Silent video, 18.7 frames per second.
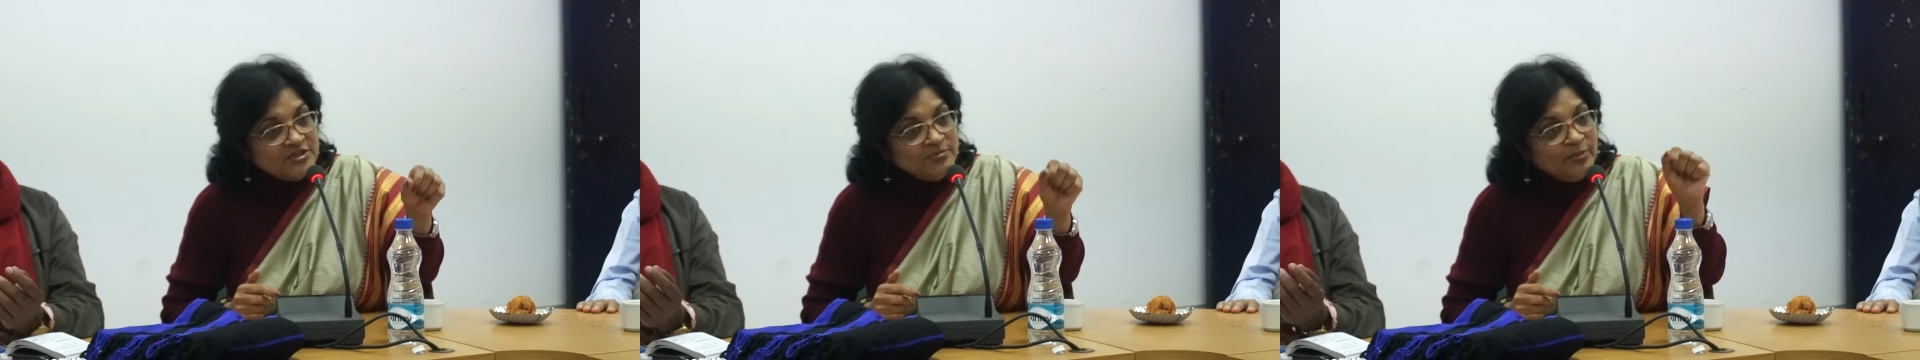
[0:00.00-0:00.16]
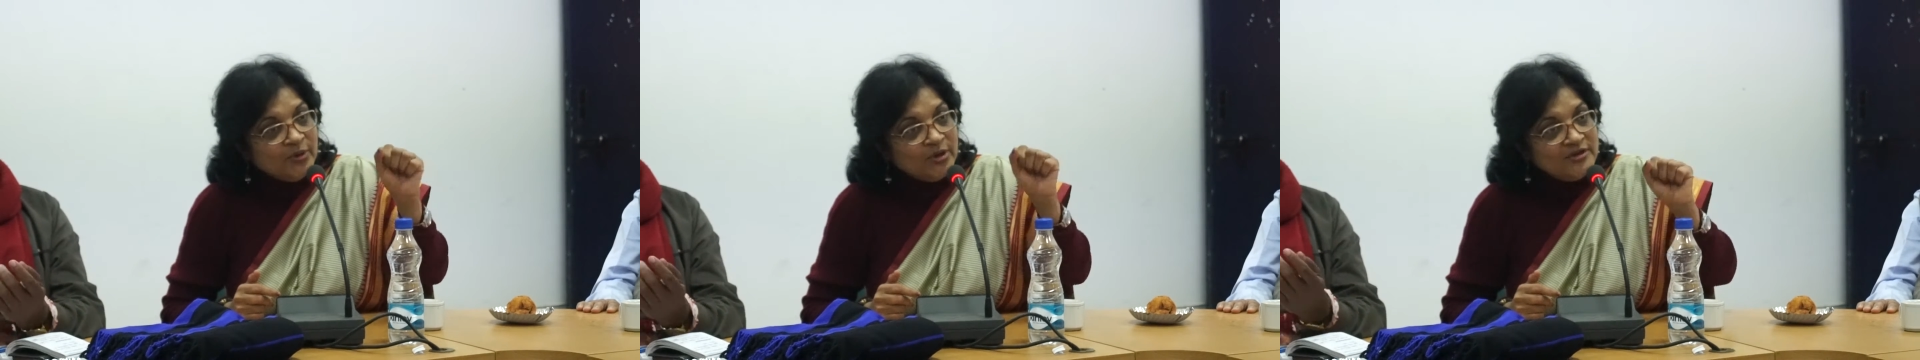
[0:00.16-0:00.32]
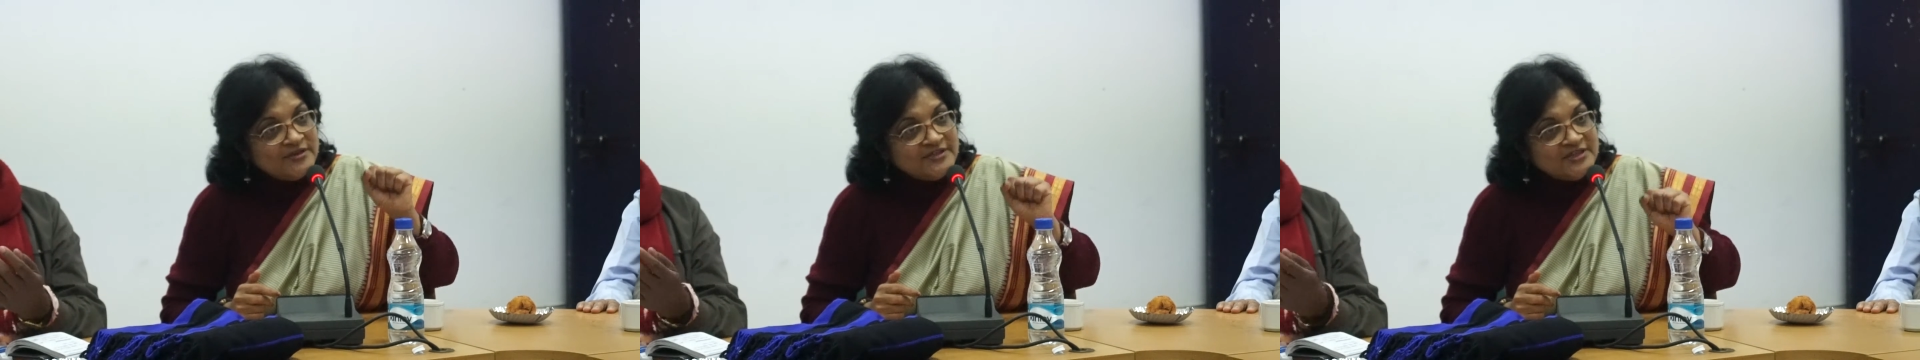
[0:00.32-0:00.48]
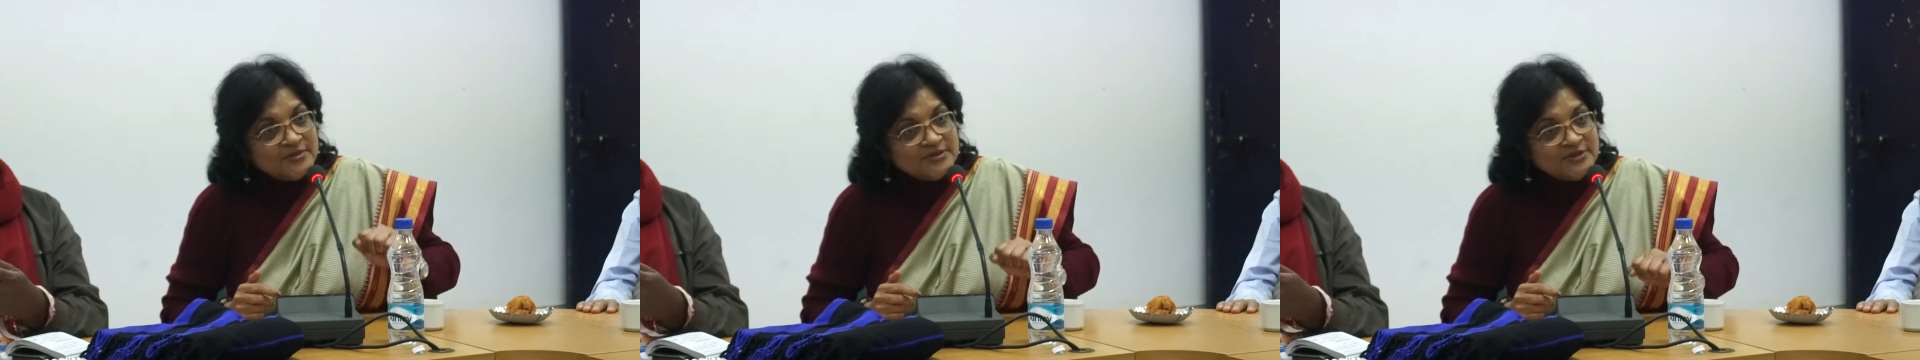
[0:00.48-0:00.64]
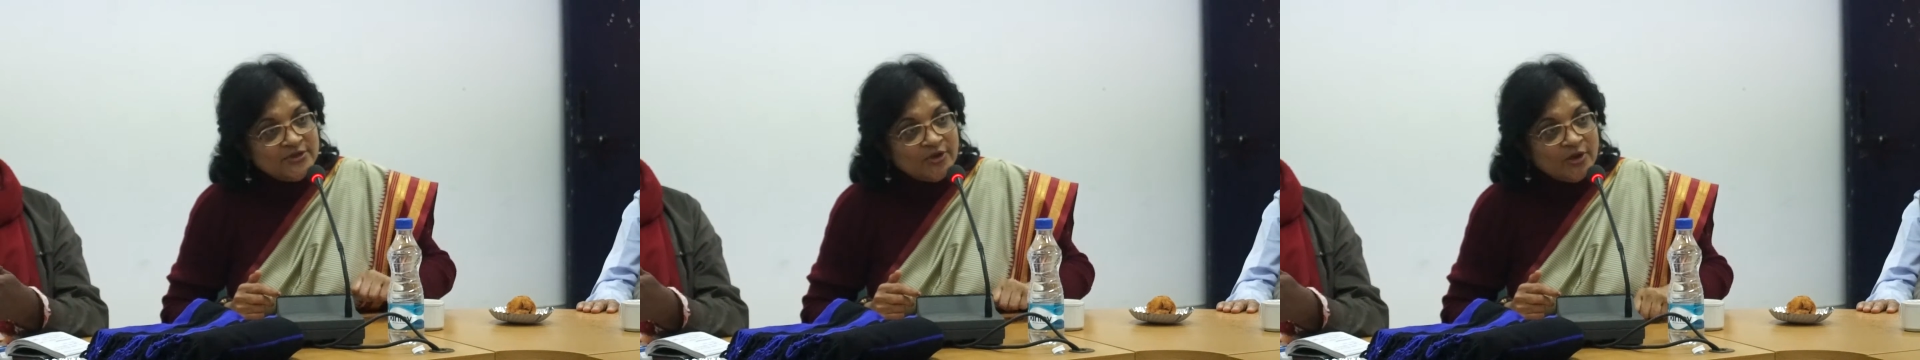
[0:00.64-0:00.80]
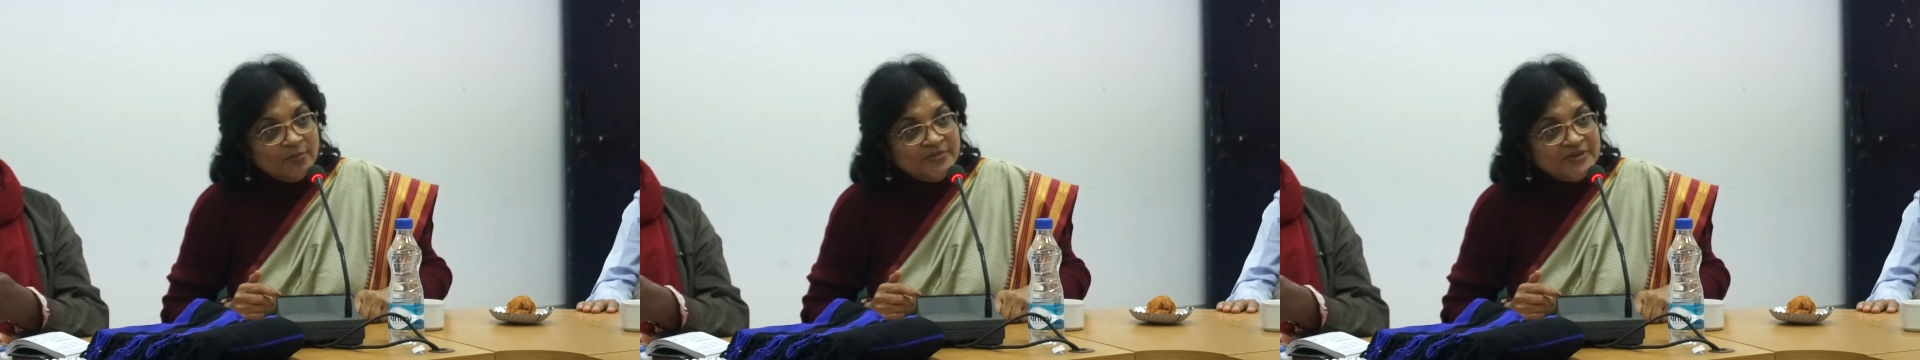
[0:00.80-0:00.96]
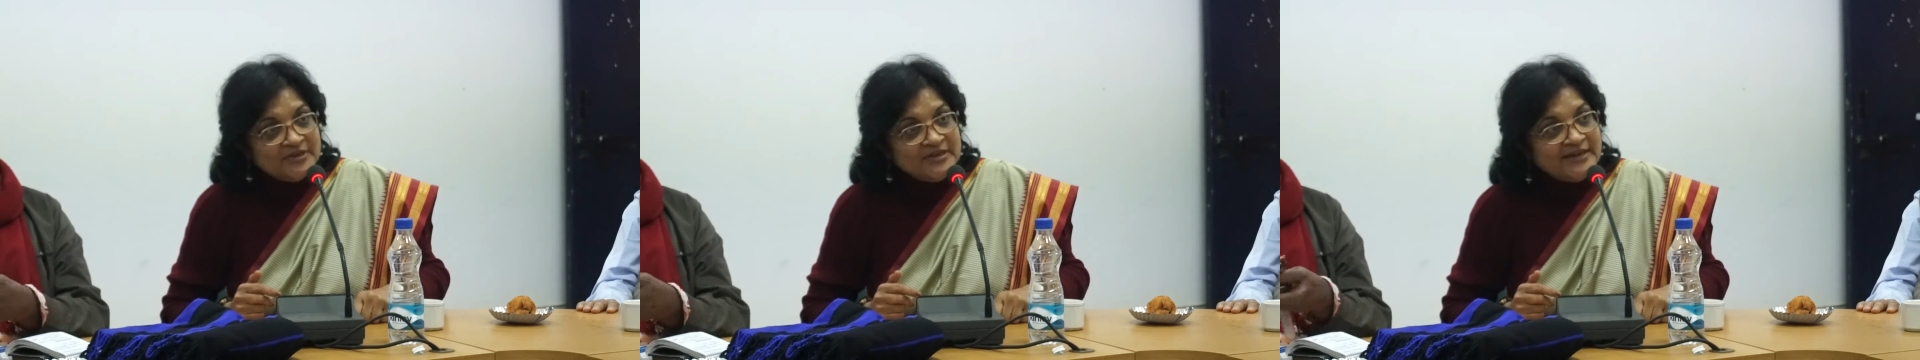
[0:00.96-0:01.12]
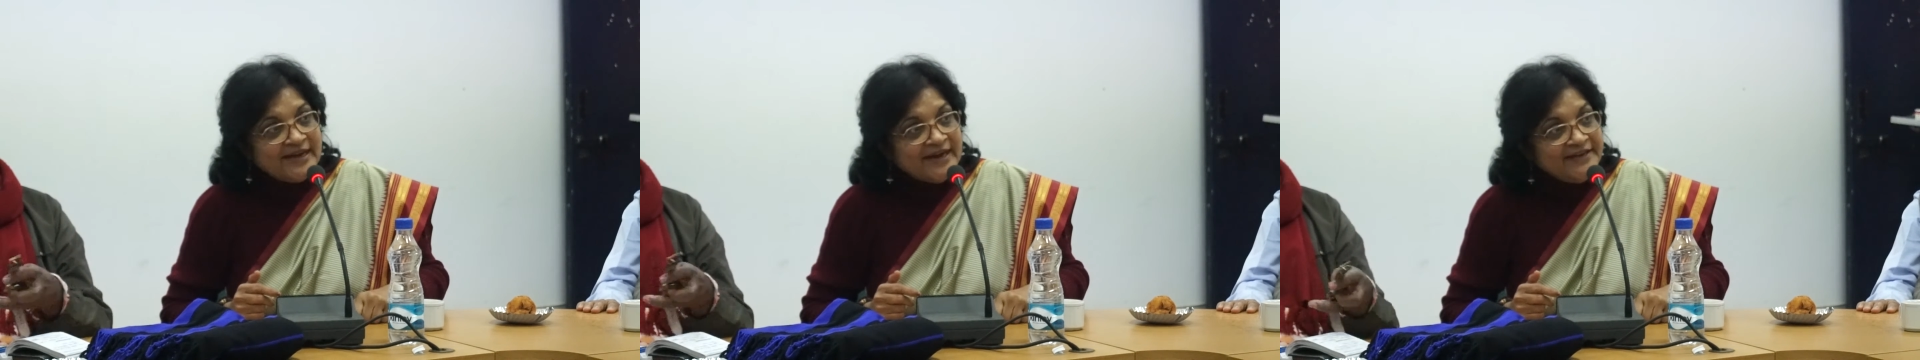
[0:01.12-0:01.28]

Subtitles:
reservation policy was